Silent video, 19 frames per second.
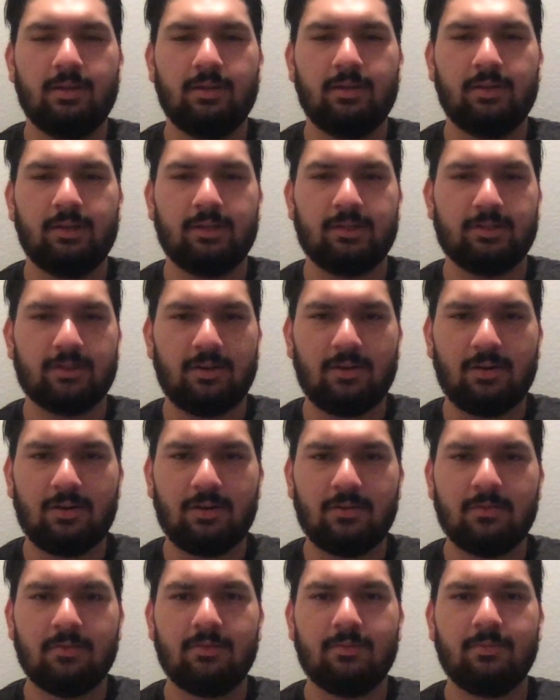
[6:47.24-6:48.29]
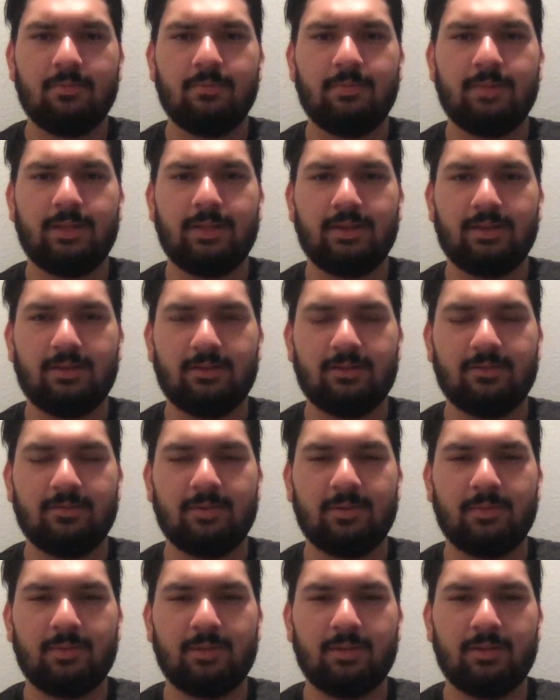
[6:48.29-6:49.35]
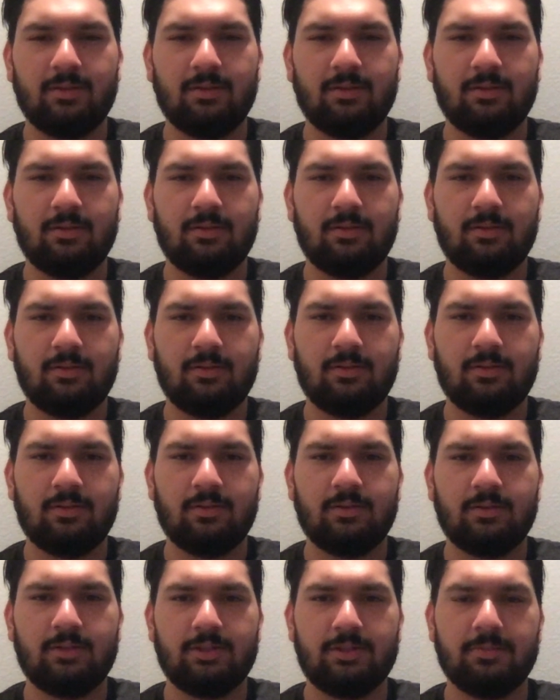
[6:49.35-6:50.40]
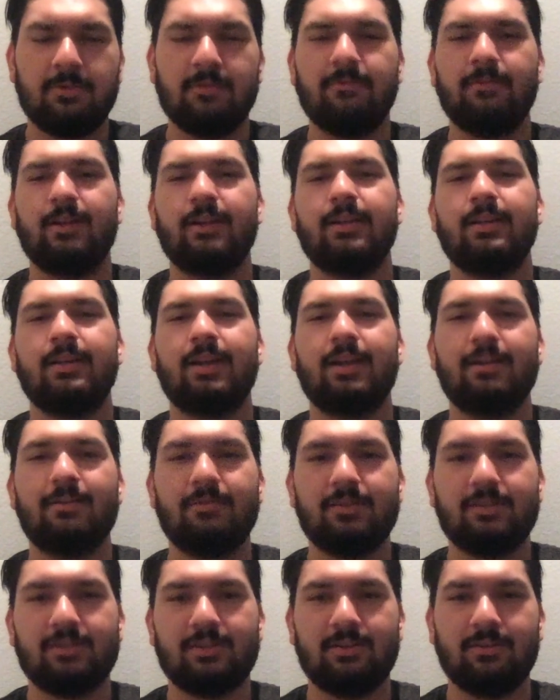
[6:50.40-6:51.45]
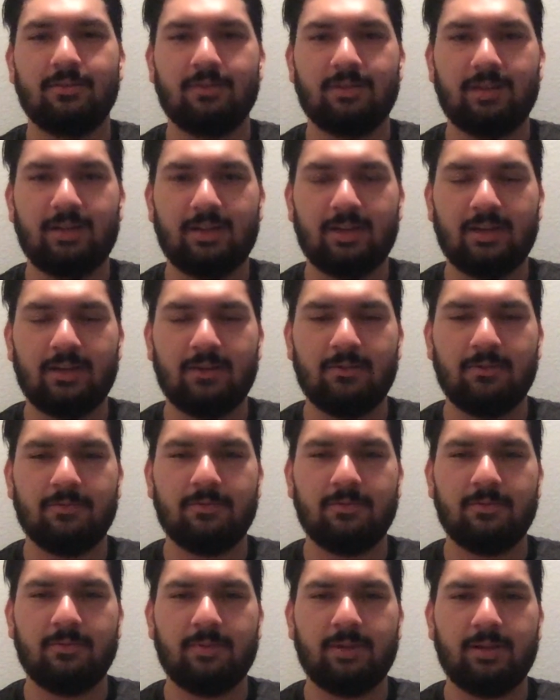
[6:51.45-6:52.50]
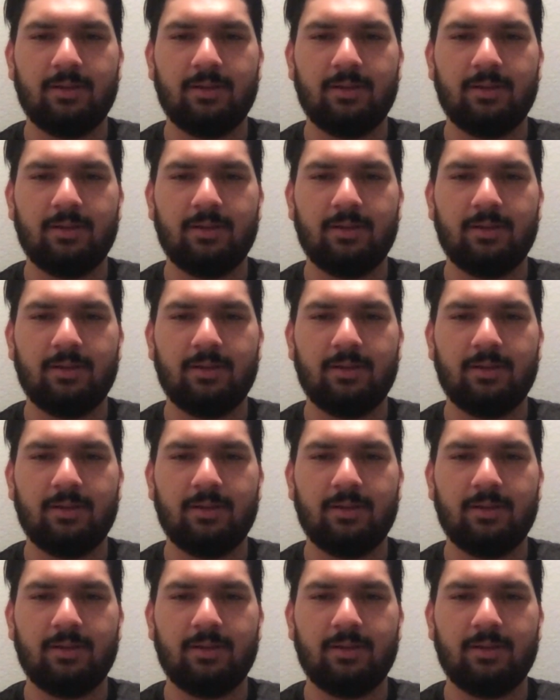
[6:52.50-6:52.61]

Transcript: is all because of my mother. She's provided every single thing I own for me,